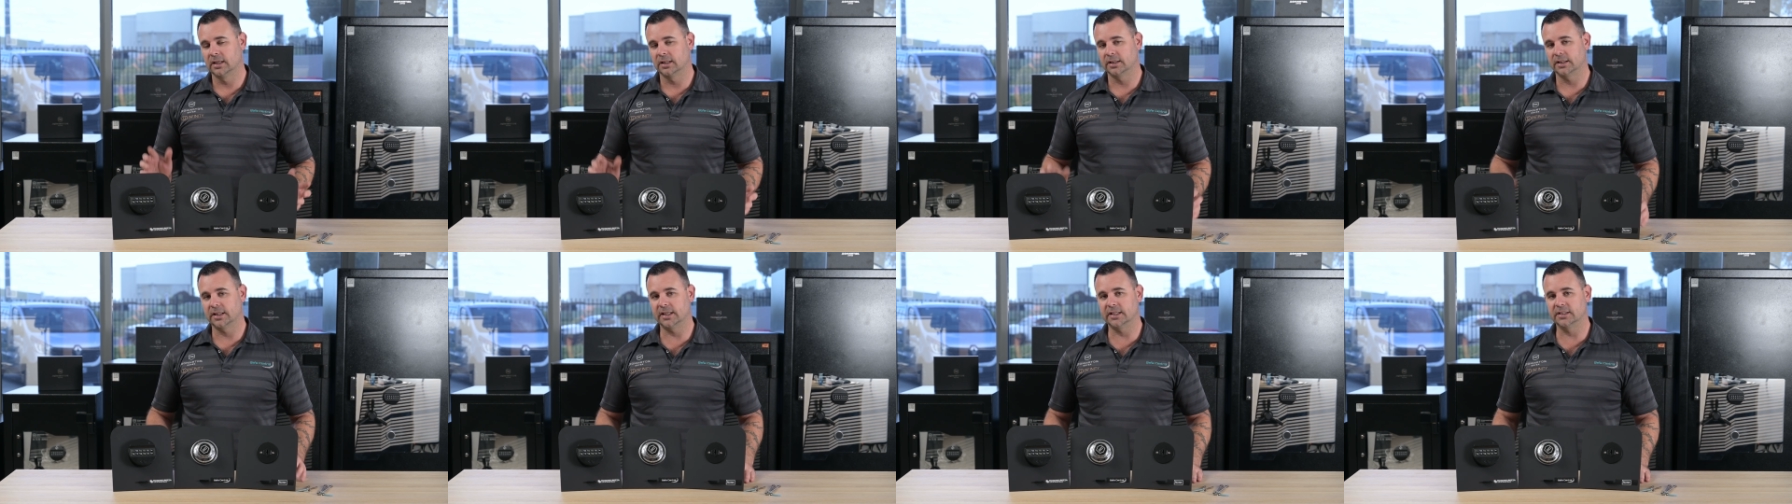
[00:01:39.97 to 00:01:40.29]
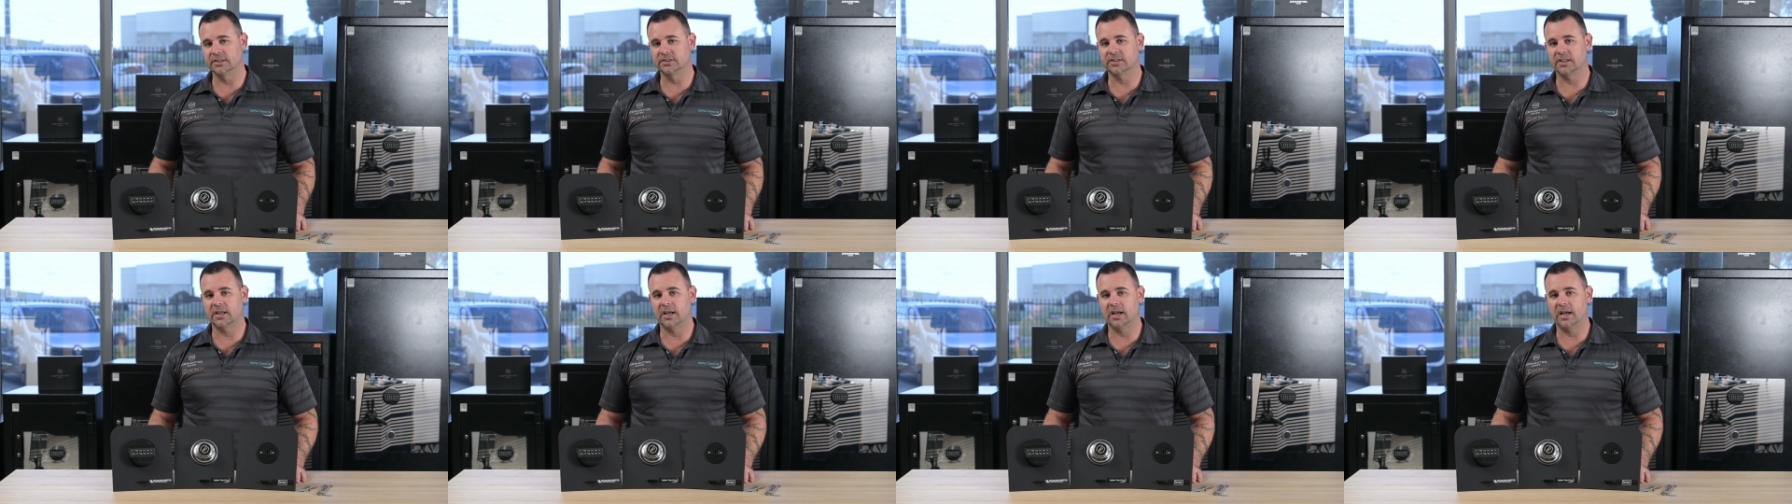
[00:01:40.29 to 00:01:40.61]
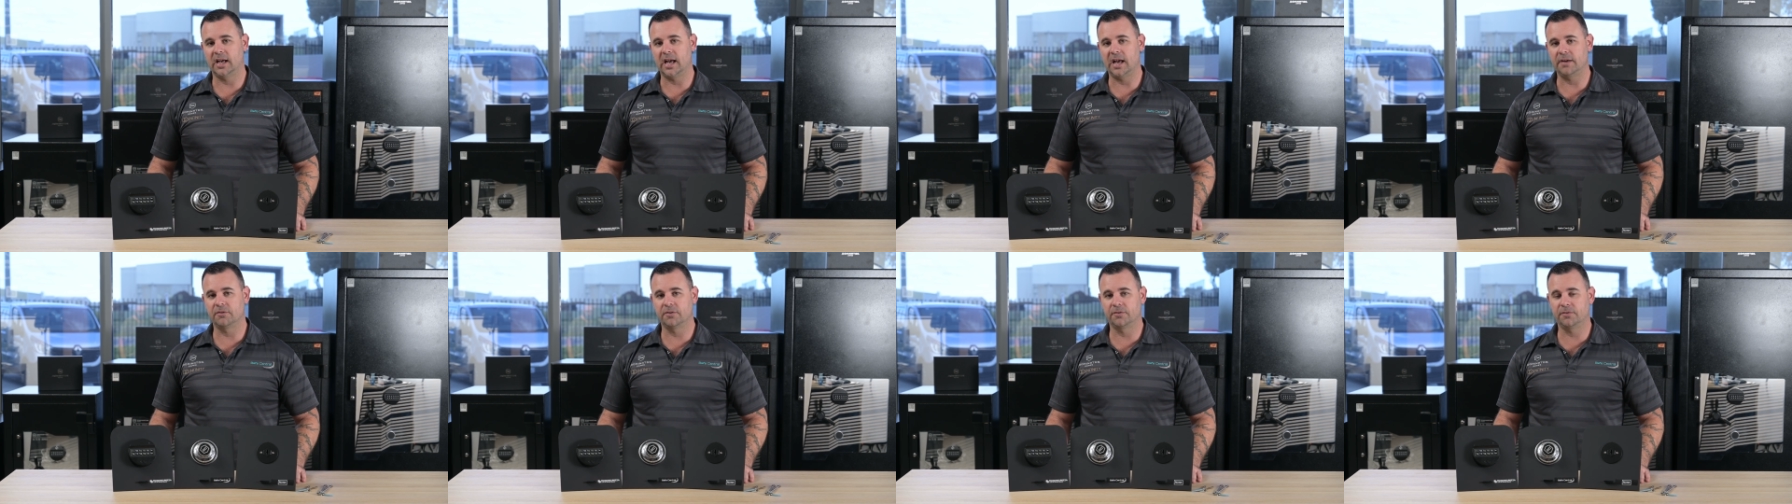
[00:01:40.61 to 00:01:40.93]
these
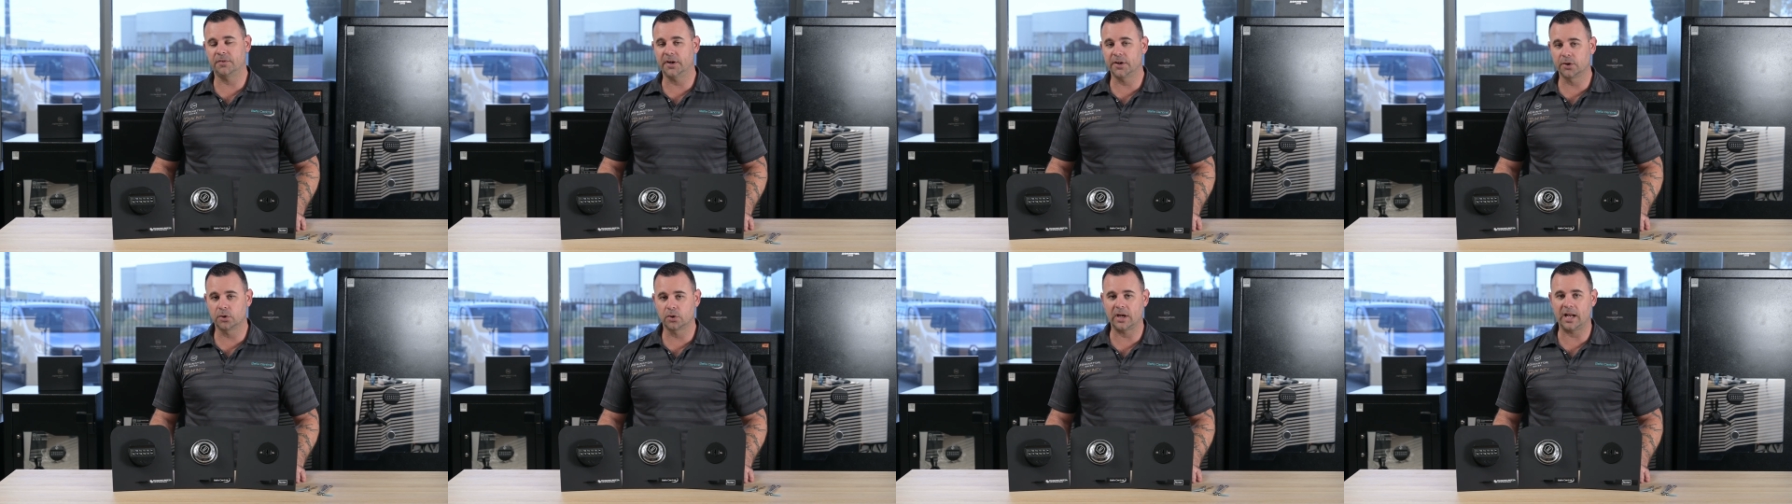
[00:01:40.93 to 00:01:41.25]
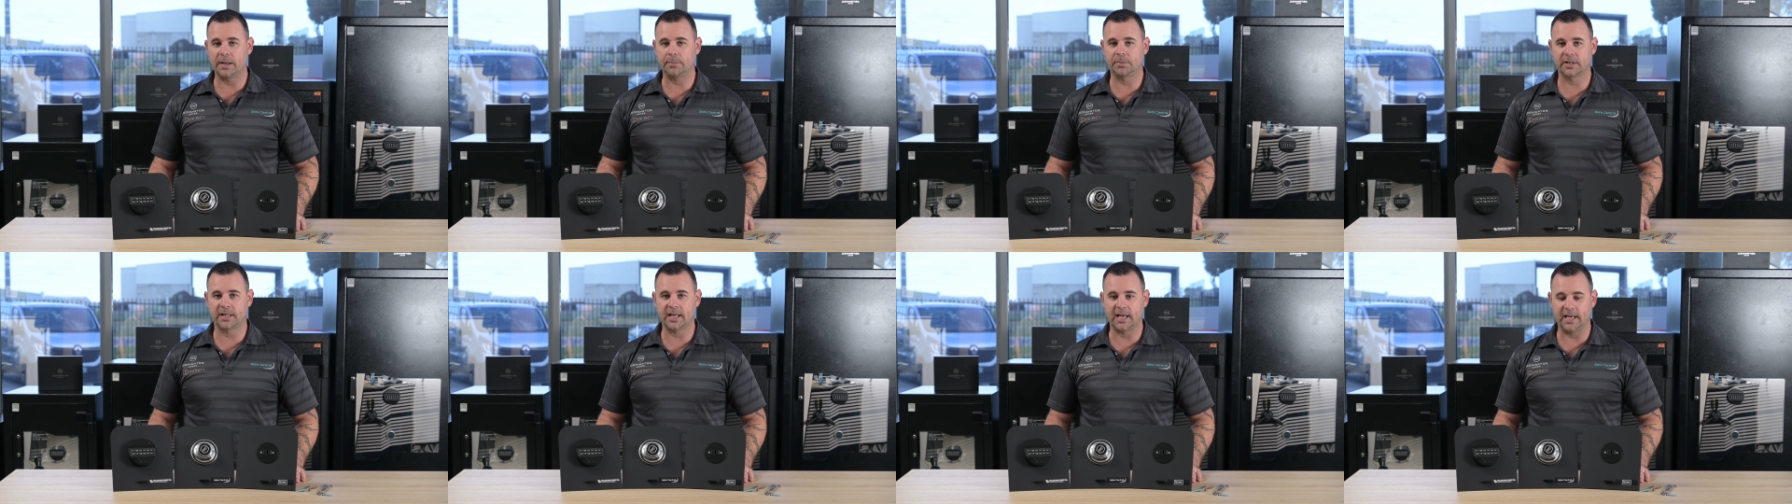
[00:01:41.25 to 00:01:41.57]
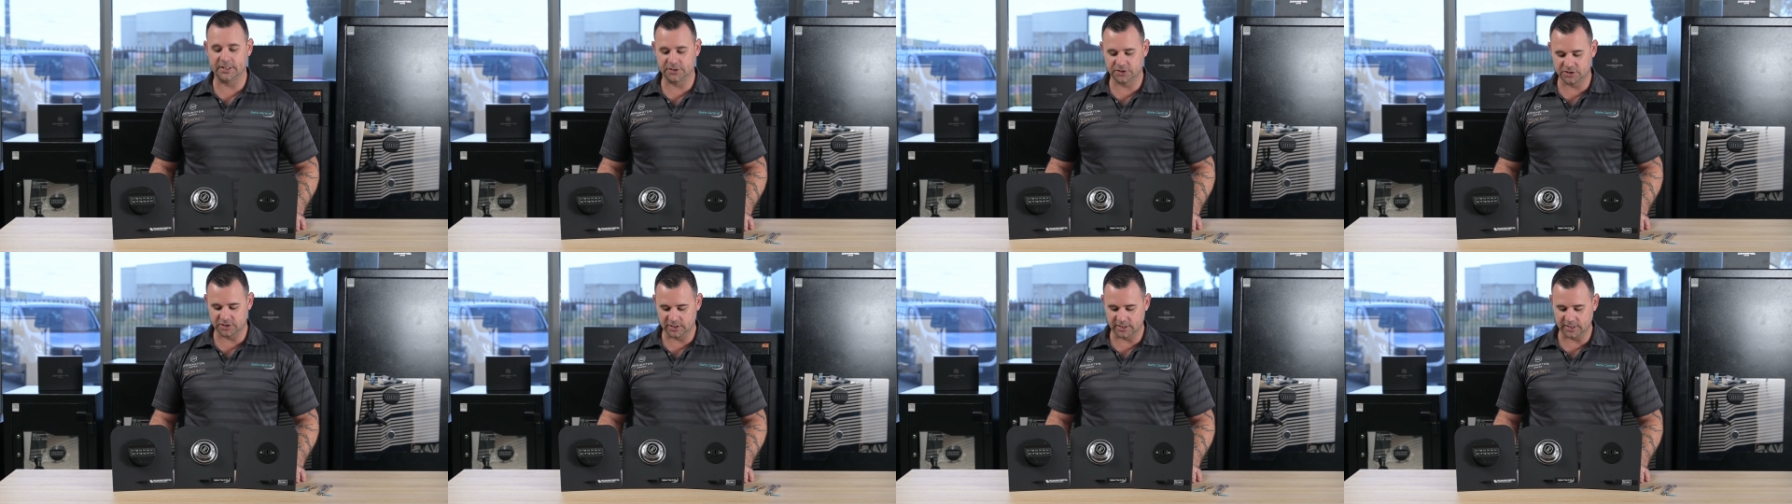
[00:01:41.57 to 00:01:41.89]
have a very good
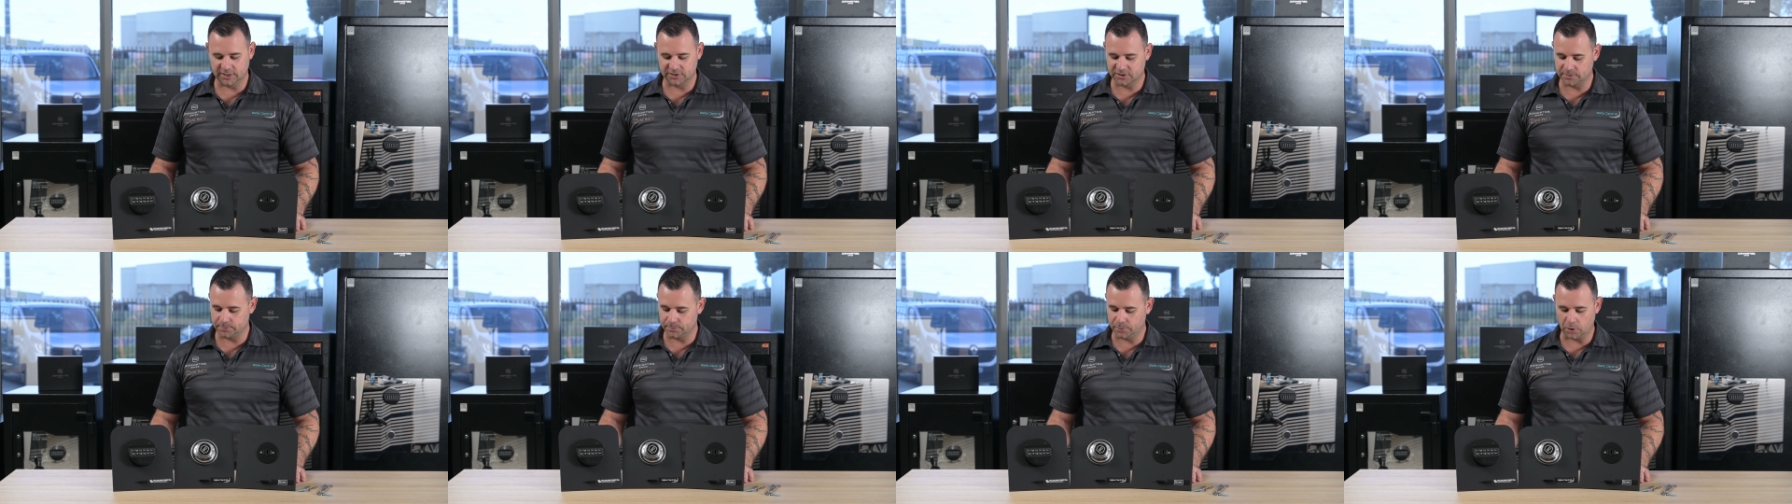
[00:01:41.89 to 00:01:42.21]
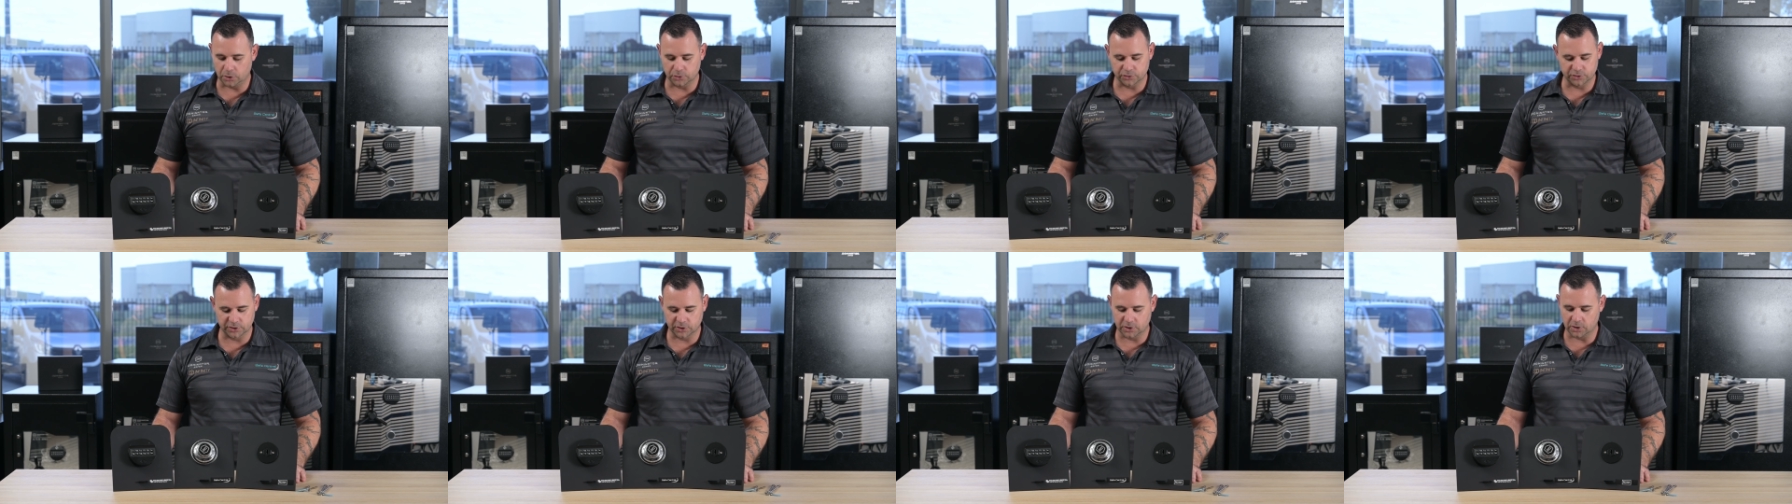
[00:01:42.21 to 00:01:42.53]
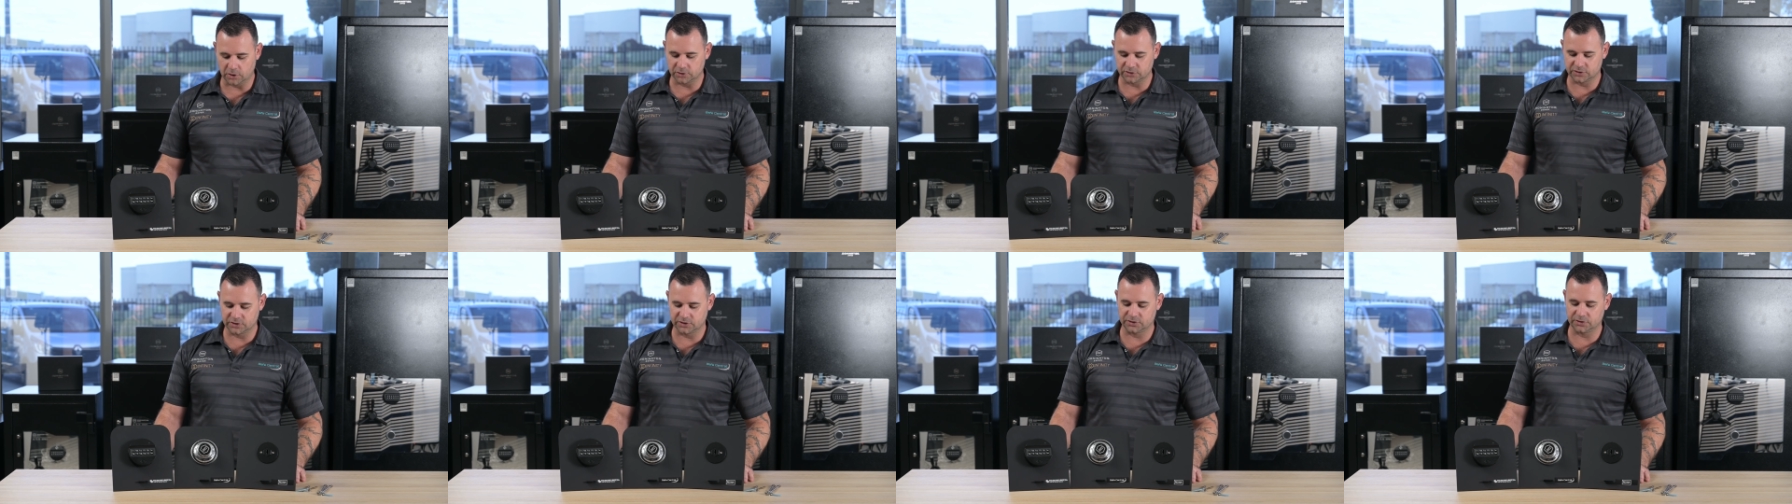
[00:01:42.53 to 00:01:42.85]
application. There's some pros and
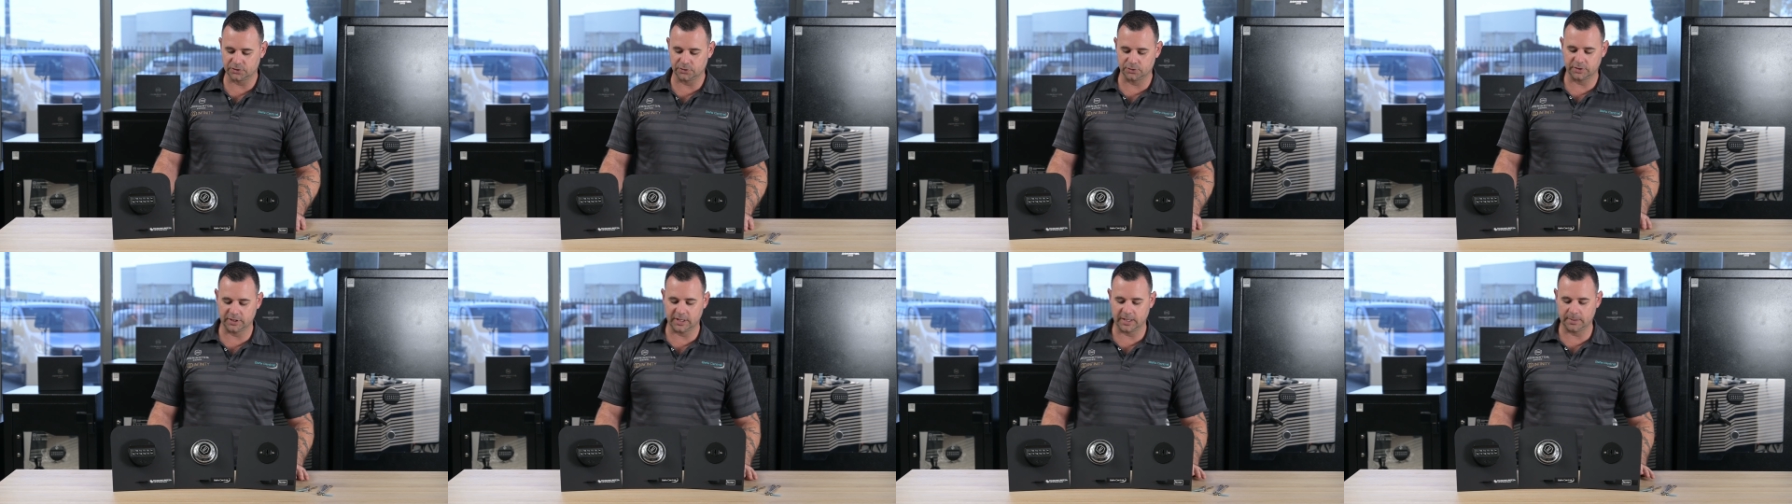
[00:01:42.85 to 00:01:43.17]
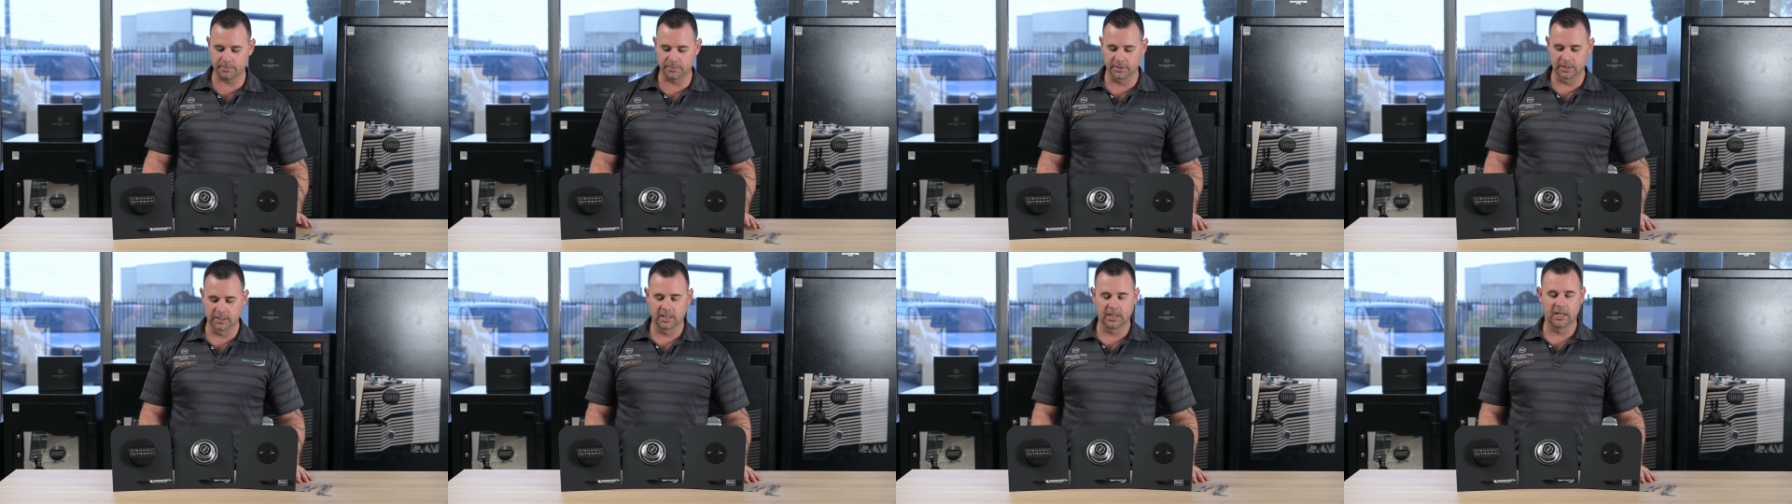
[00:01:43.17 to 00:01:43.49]
cons to suit them.